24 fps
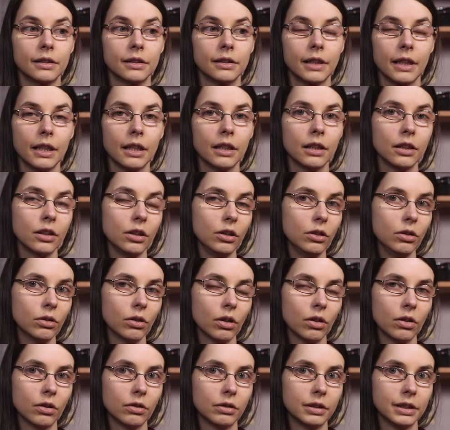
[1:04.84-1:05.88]
there you
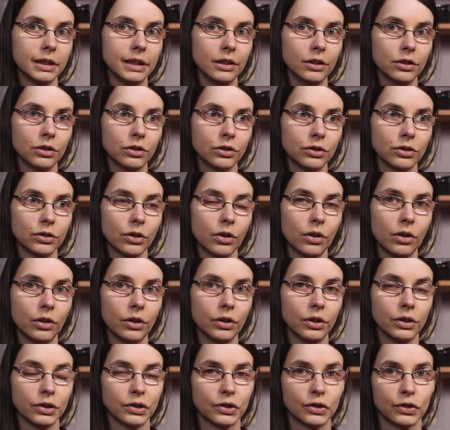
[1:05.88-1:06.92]
already
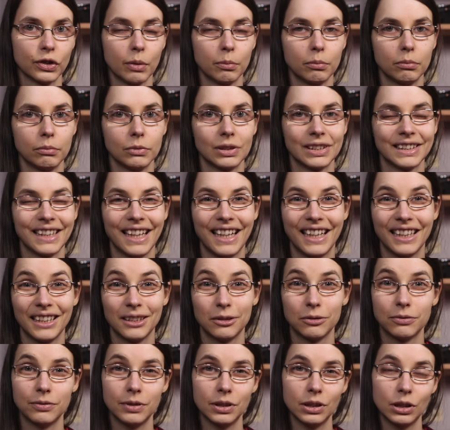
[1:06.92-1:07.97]
saw some
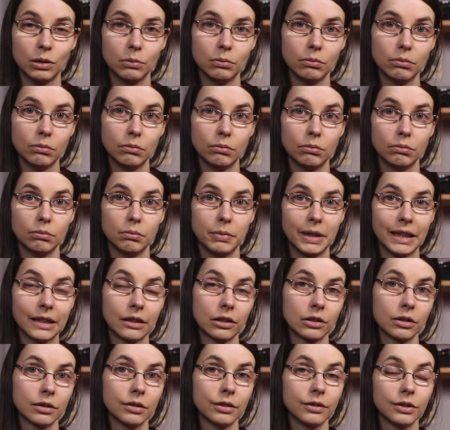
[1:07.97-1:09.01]
slide film
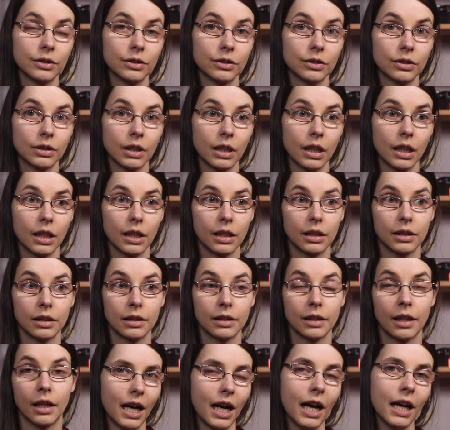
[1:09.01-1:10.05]
pictures
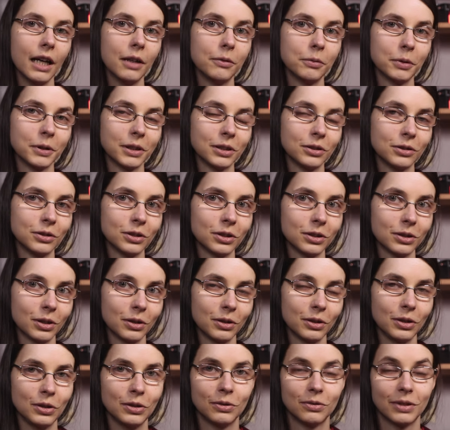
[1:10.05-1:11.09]
and I have wanted to show
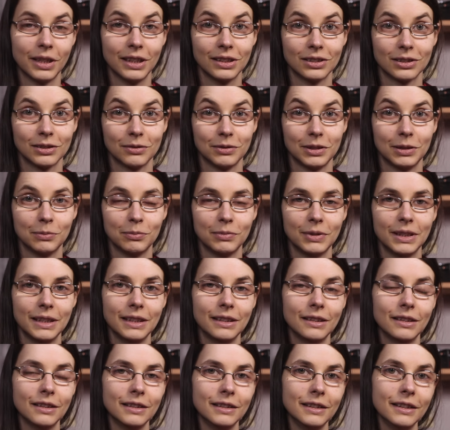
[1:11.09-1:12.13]
you the rest of them
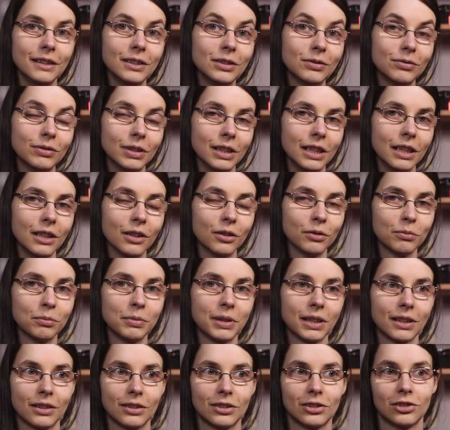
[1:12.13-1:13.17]
in this video
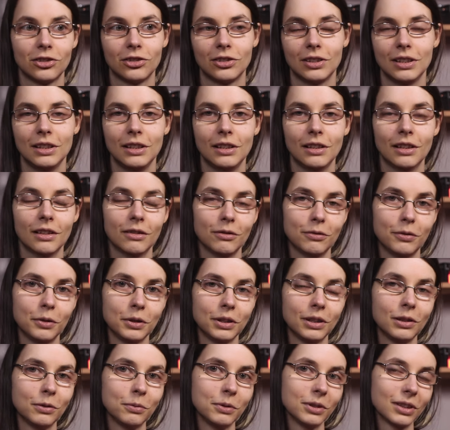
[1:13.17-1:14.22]
because the
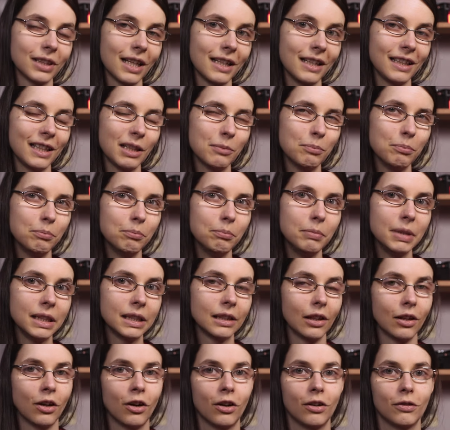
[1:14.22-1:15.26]
footage was getting a
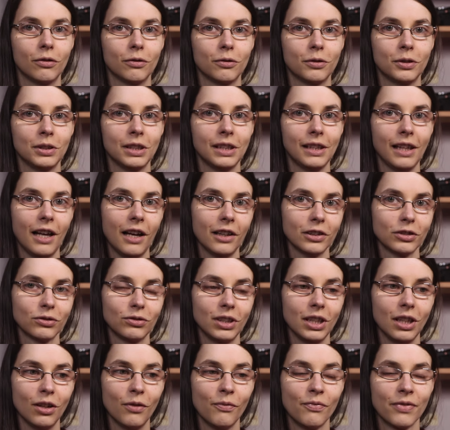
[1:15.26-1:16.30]
bit long for the last
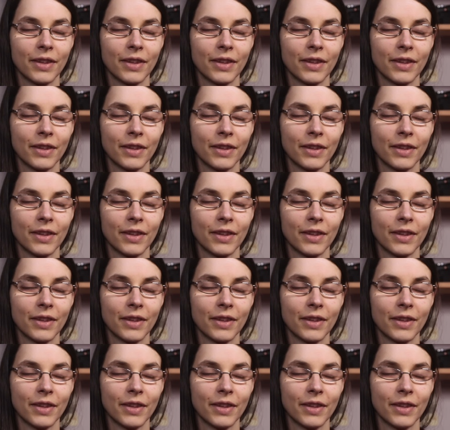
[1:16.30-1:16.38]
video.